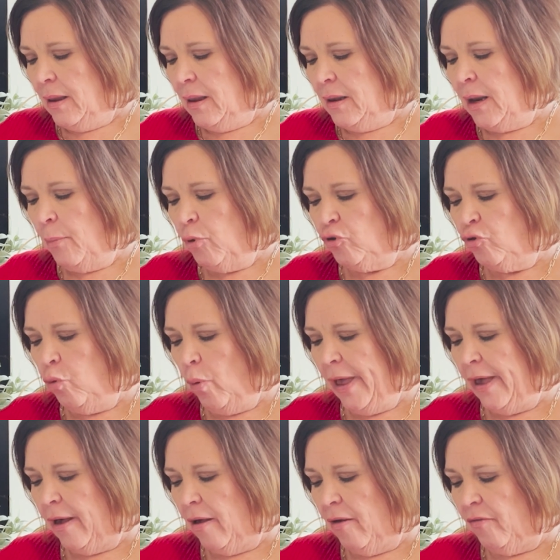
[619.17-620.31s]
Number
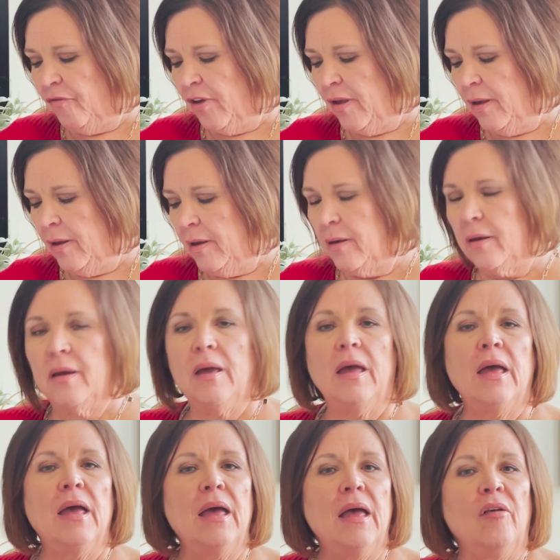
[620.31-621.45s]
12,
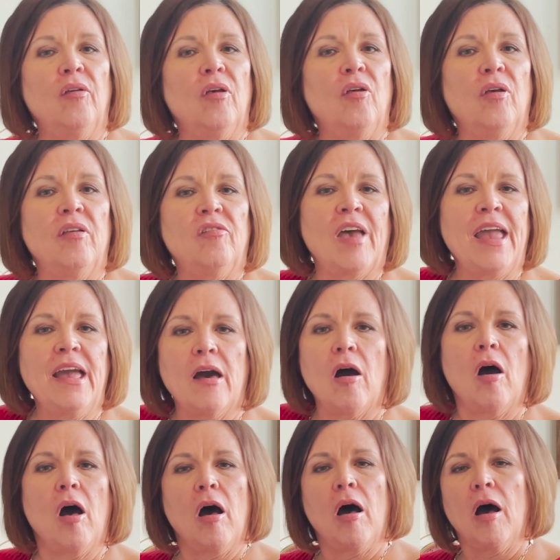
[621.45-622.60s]
take a
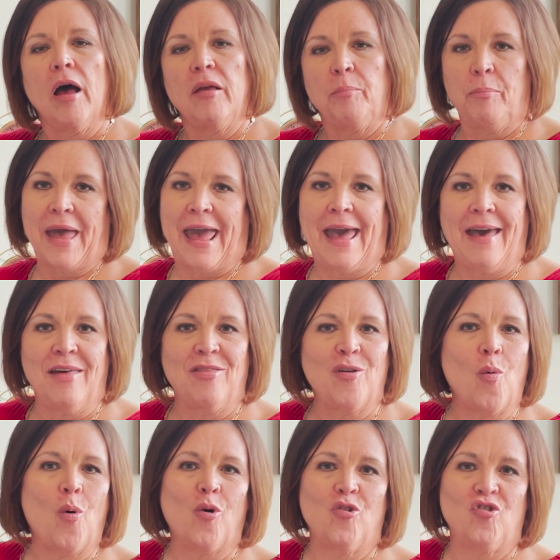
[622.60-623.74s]
hot bath
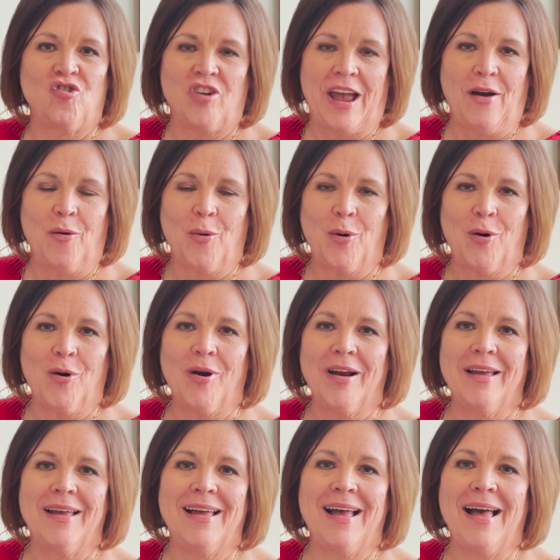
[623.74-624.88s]
or shower.
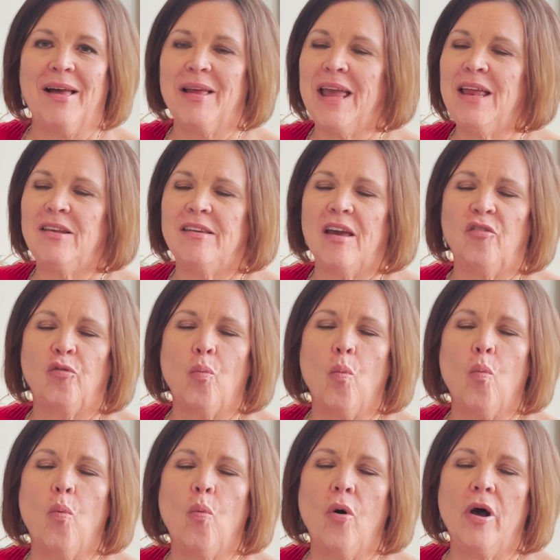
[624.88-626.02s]
Uh, it does
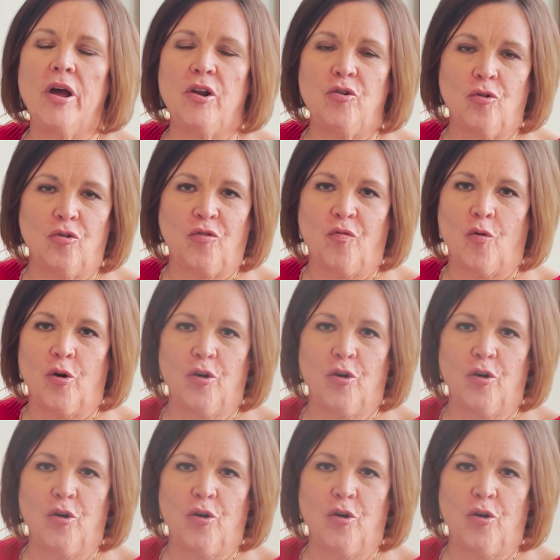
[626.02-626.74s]
wonders for